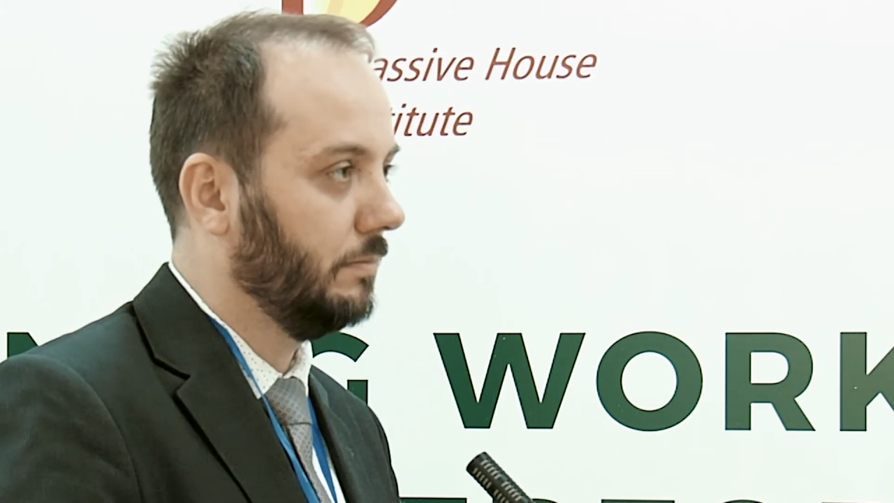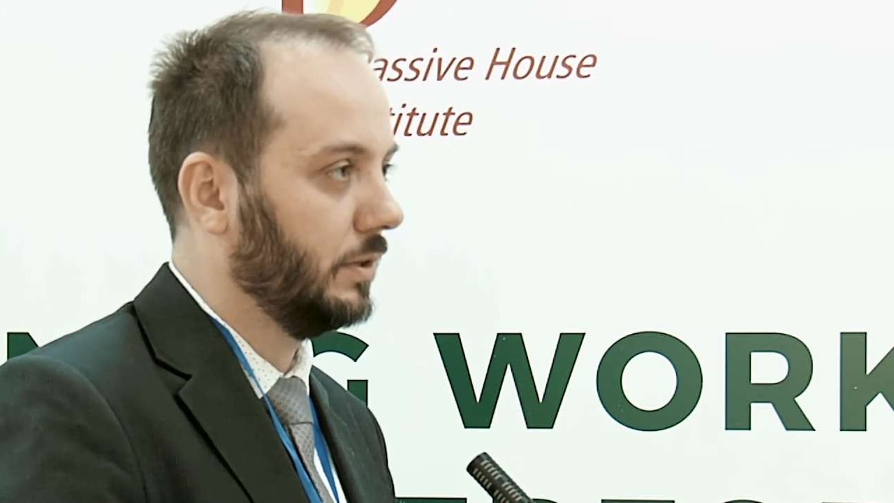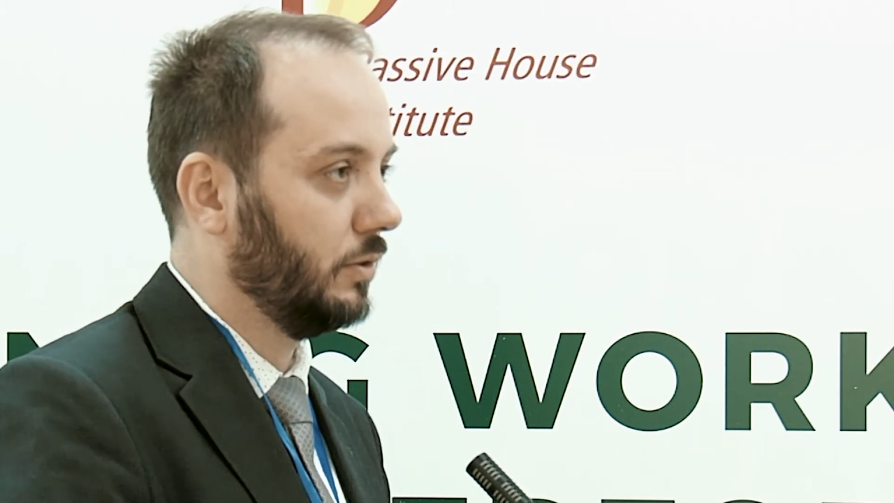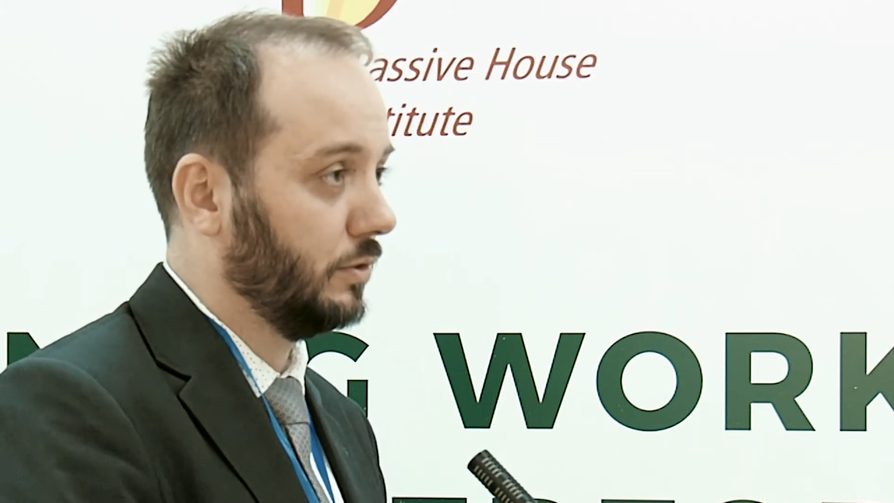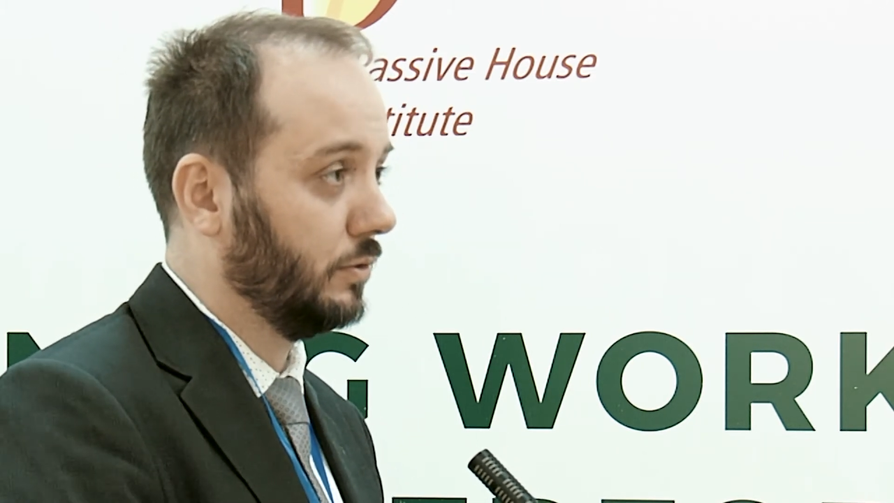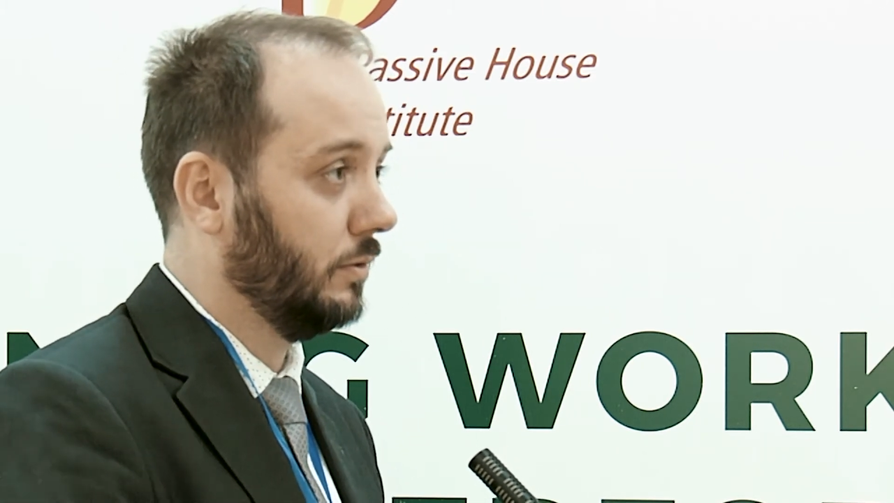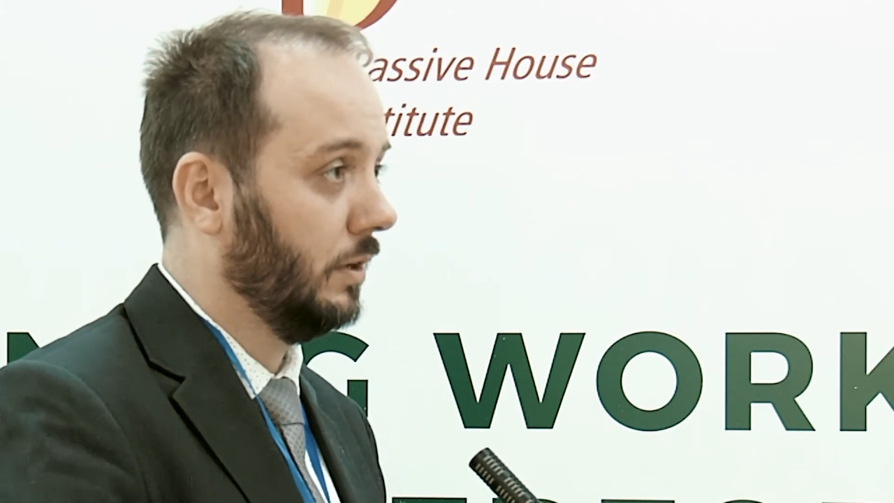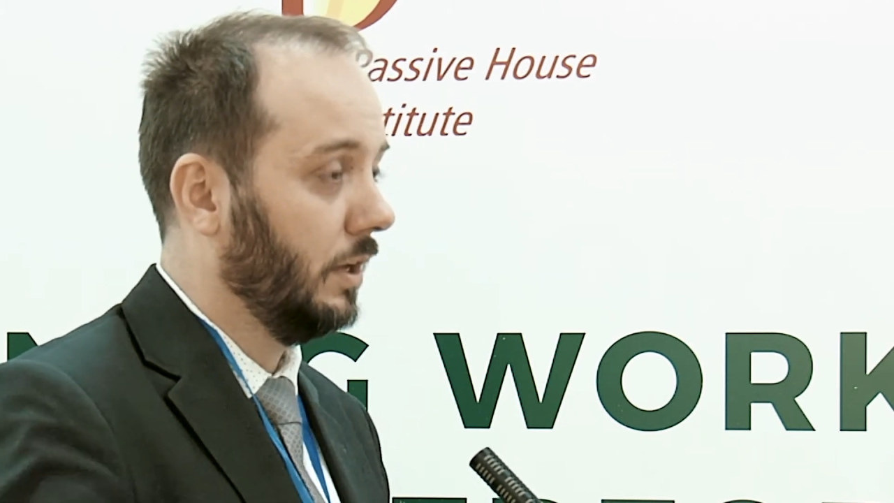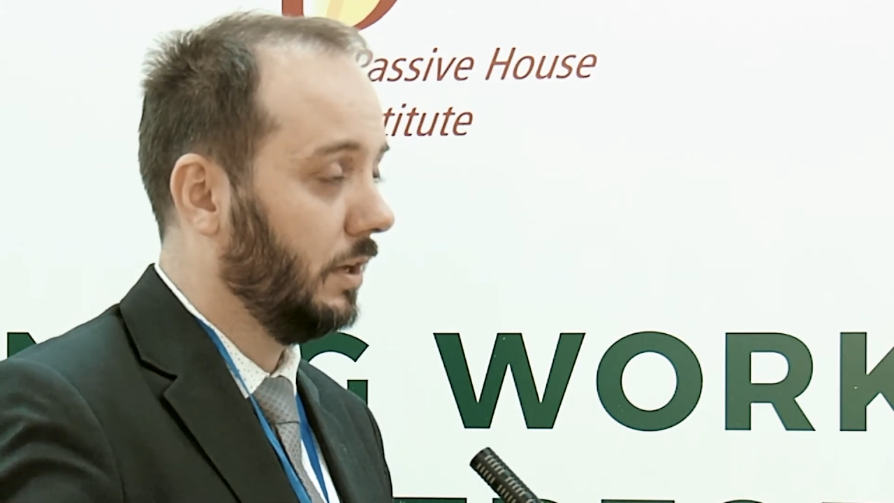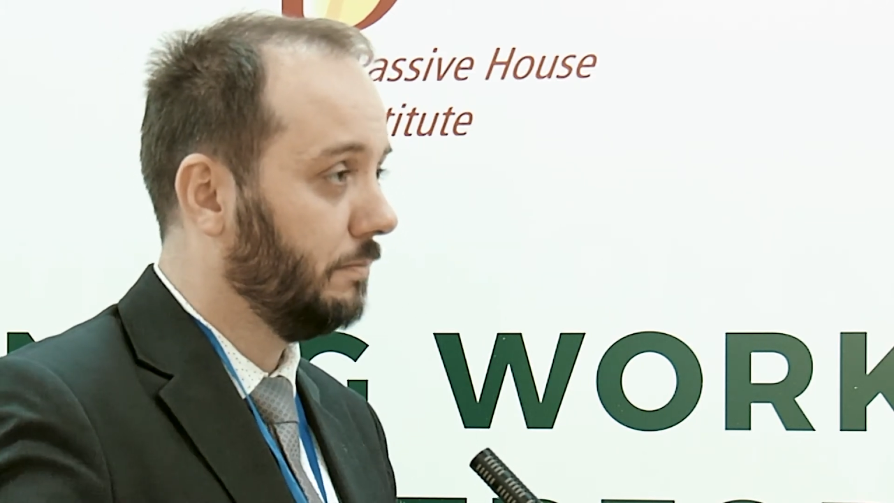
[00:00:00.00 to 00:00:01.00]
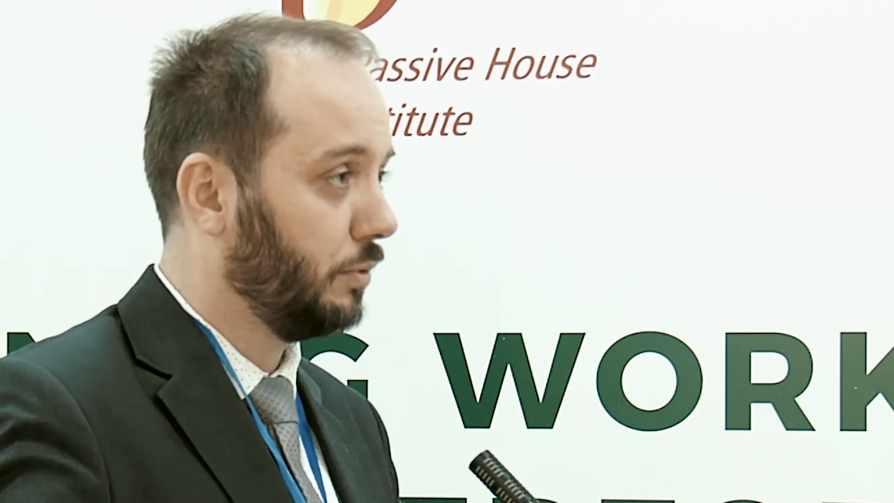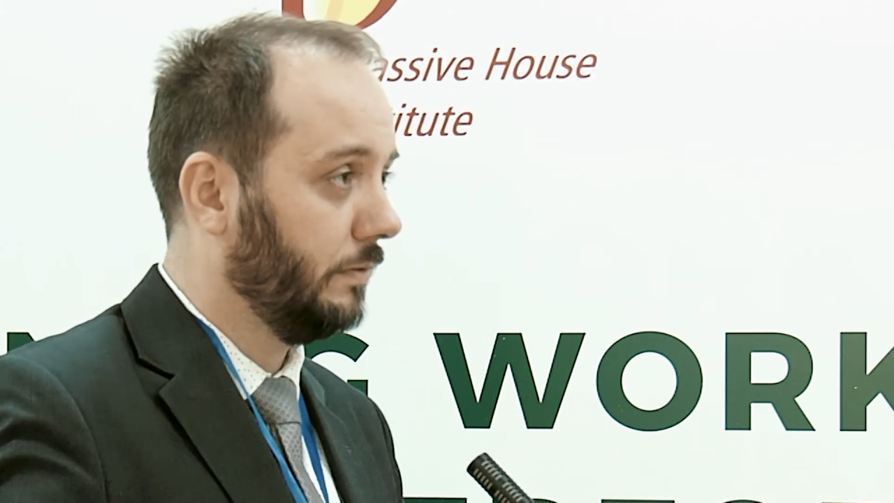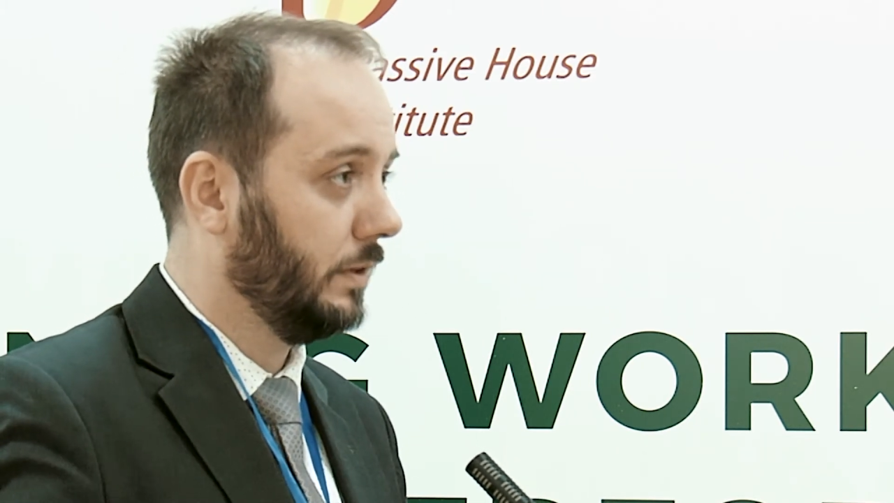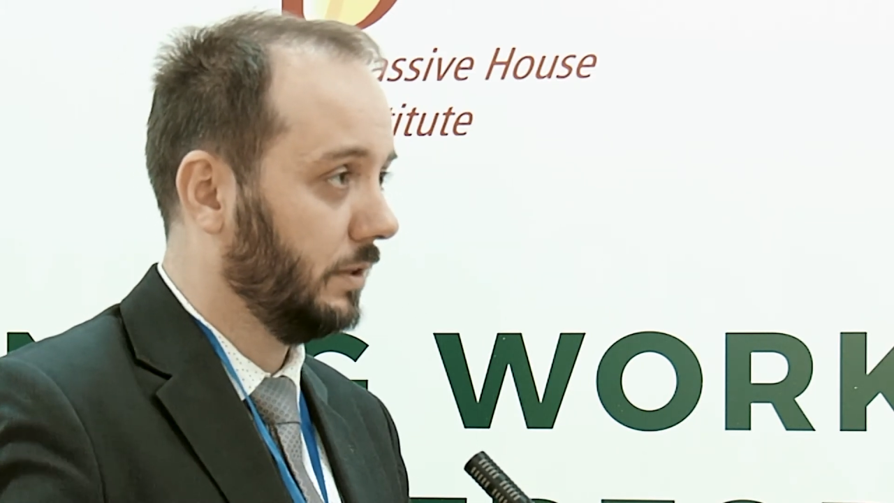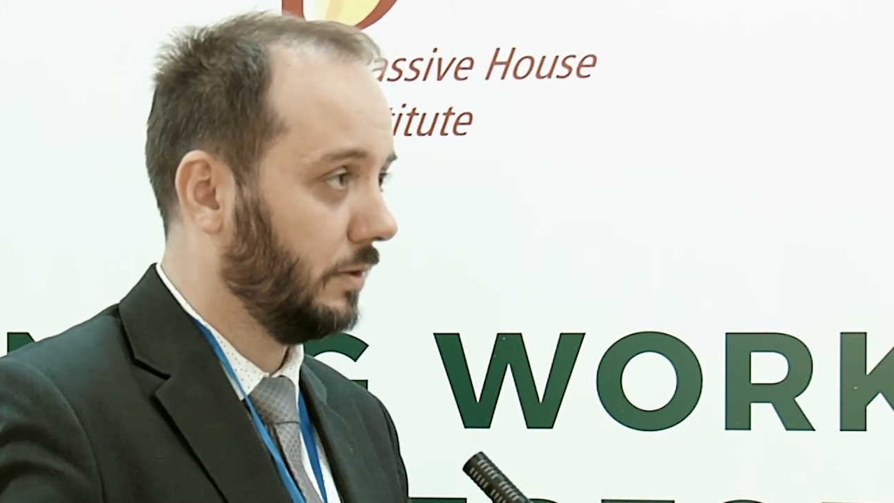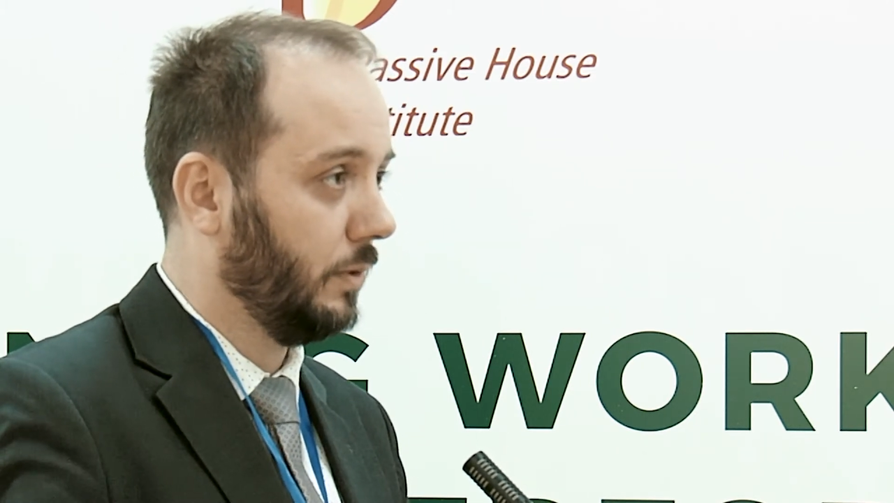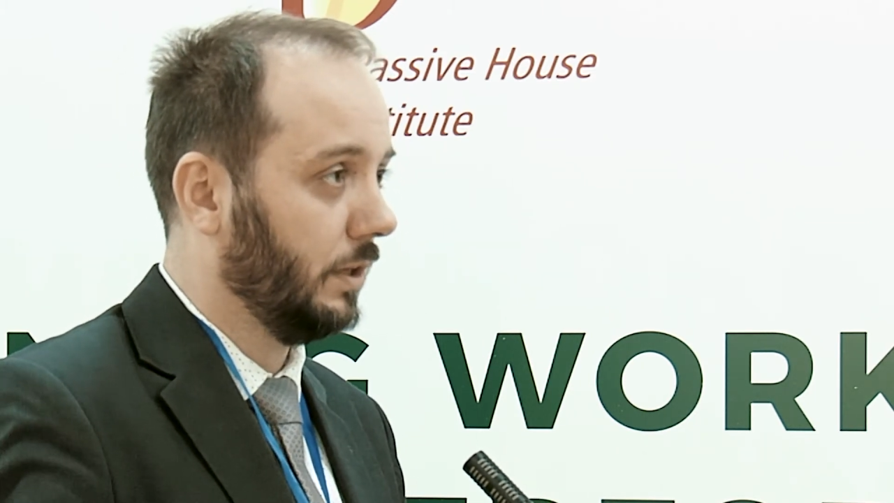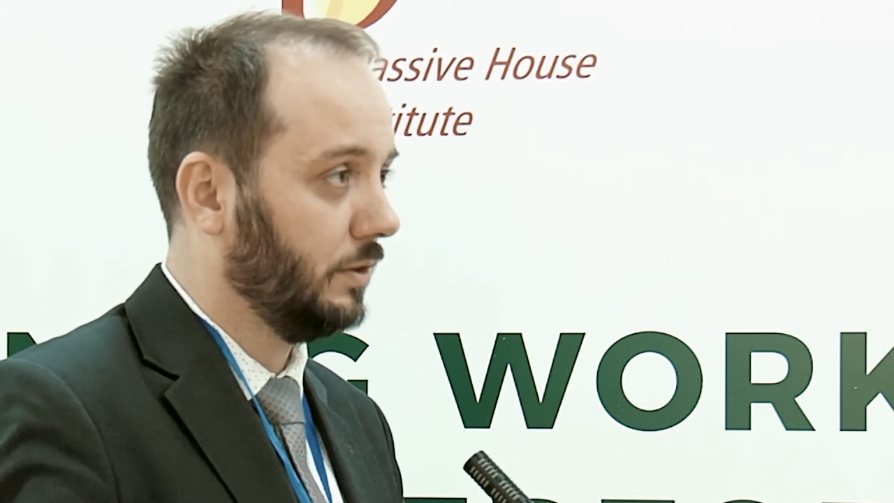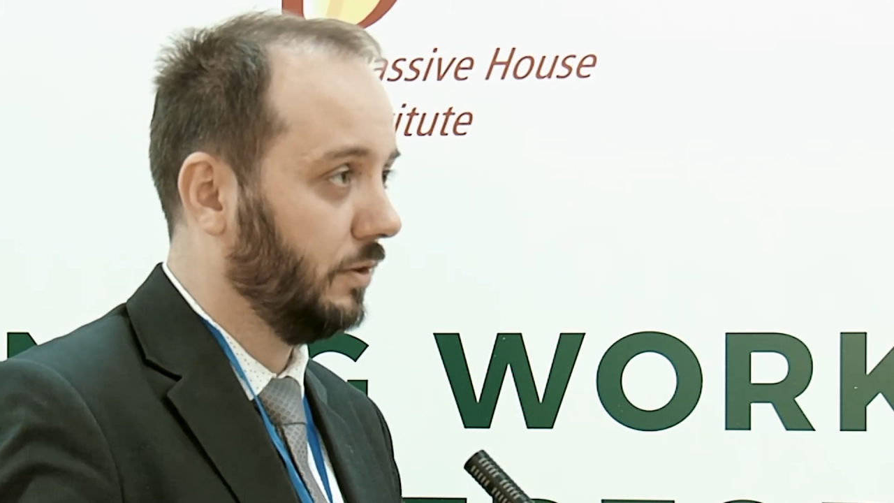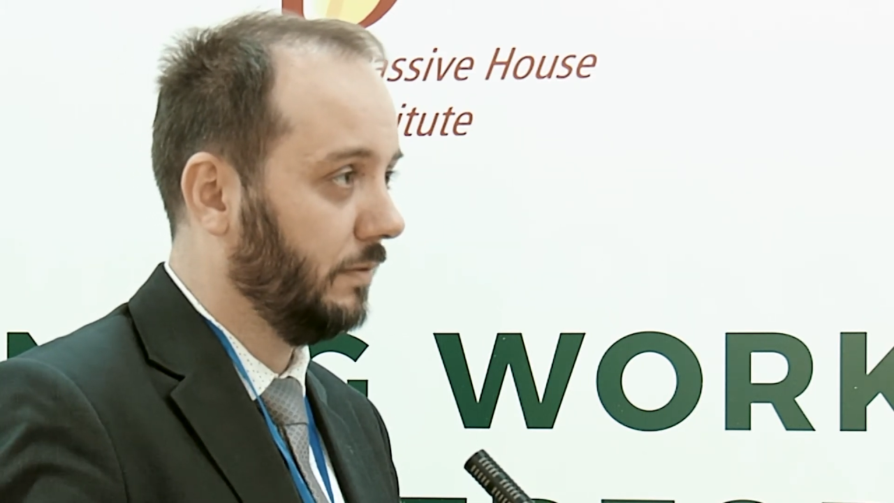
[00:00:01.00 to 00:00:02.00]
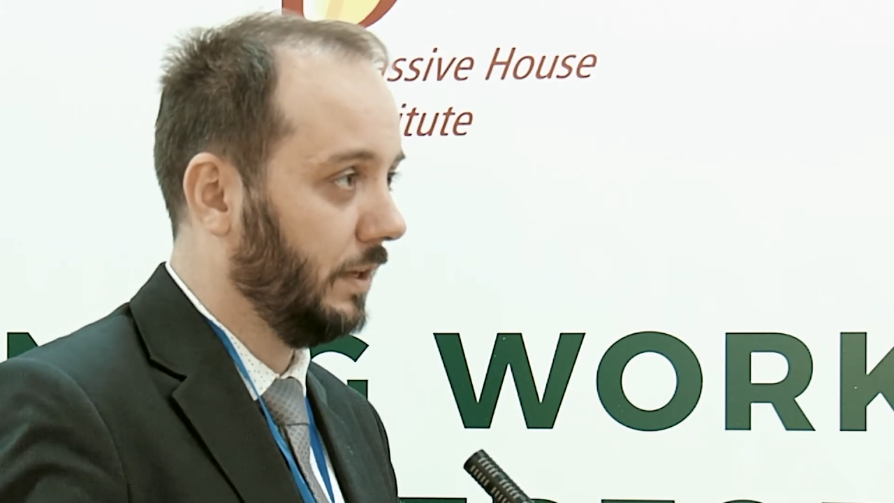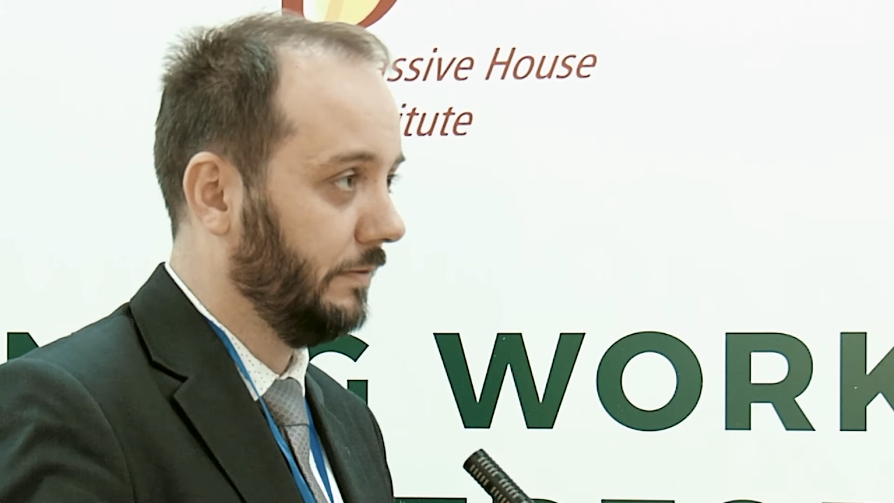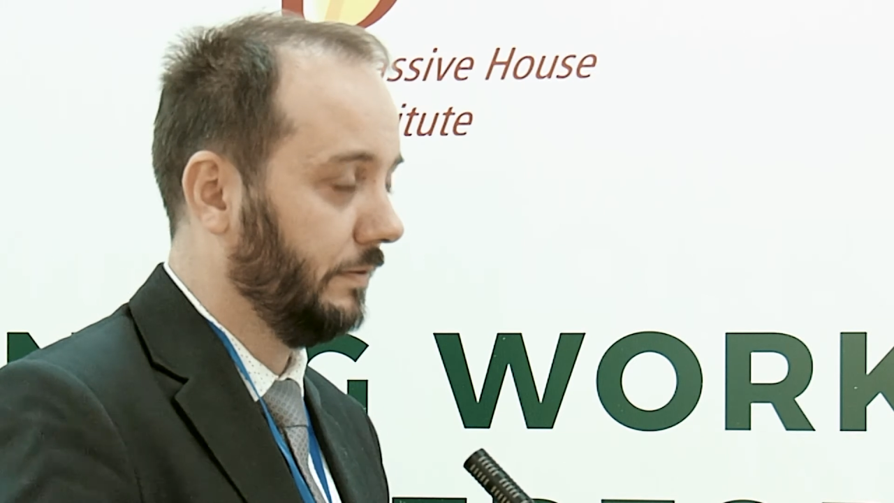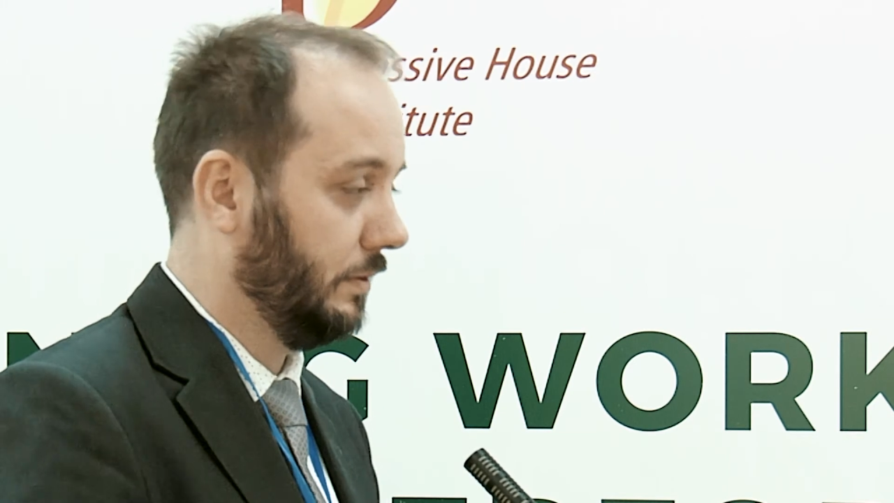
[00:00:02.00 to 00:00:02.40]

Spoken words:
but also improving the quality of life,